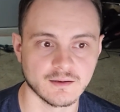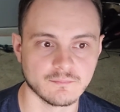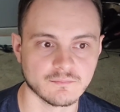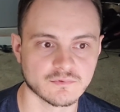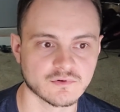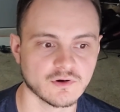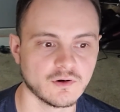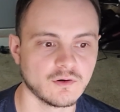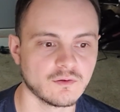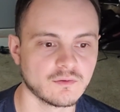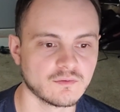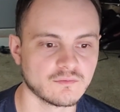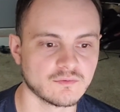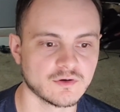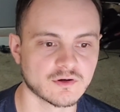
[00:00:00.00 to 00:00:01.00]
So
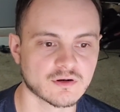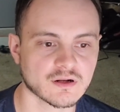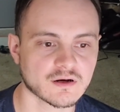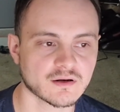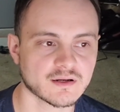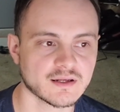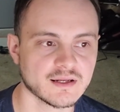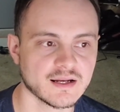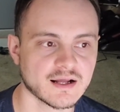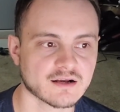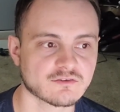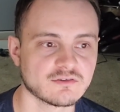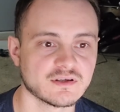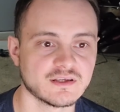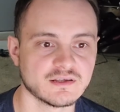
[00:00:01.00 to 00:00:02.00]
when you click on it, it
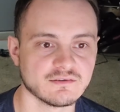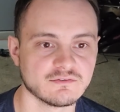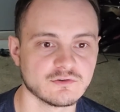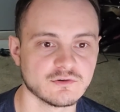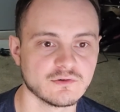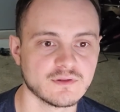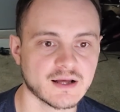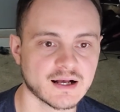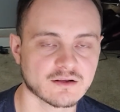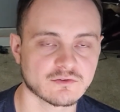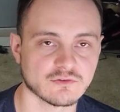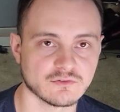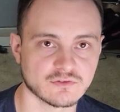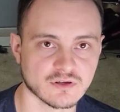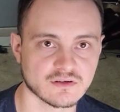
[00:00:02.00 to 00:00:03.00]
actually gives you the
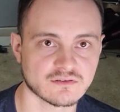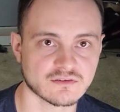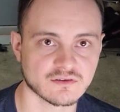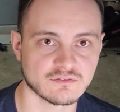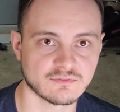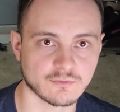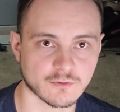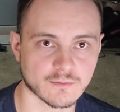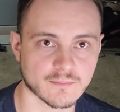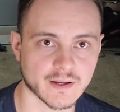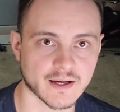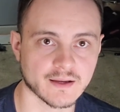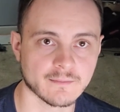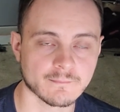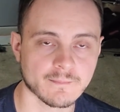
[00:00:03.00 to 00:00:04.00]
actual JSON
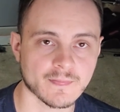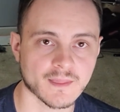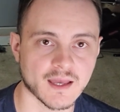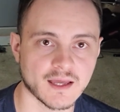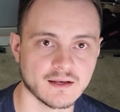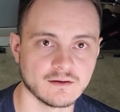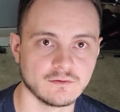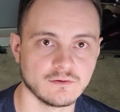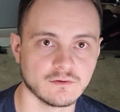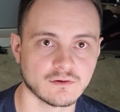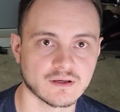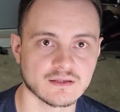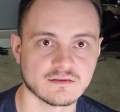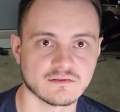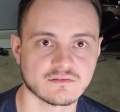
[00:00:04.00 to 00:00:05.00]
format, and you'll
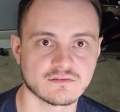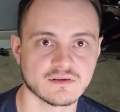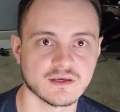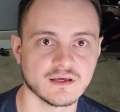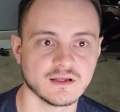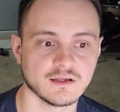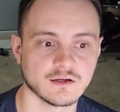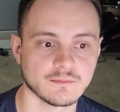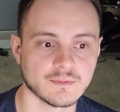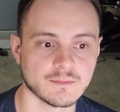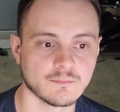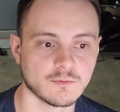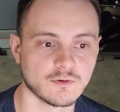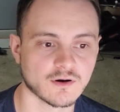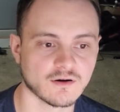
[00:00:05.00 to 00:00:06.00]
get to see a little bit
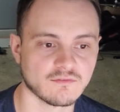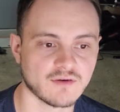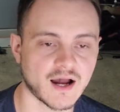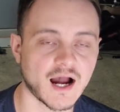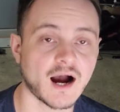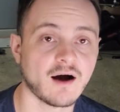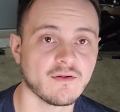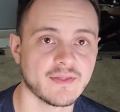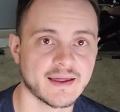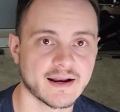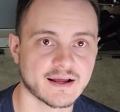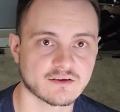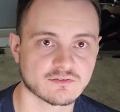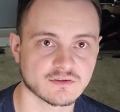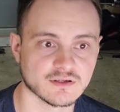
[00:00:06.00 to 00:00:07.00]
more of how that
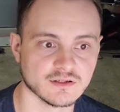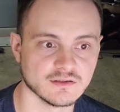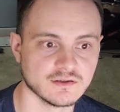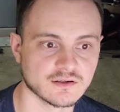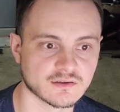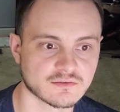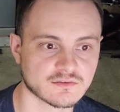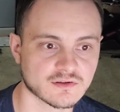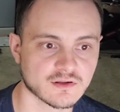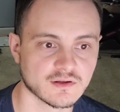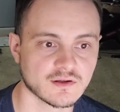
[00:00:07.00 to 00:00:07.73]
actually looks.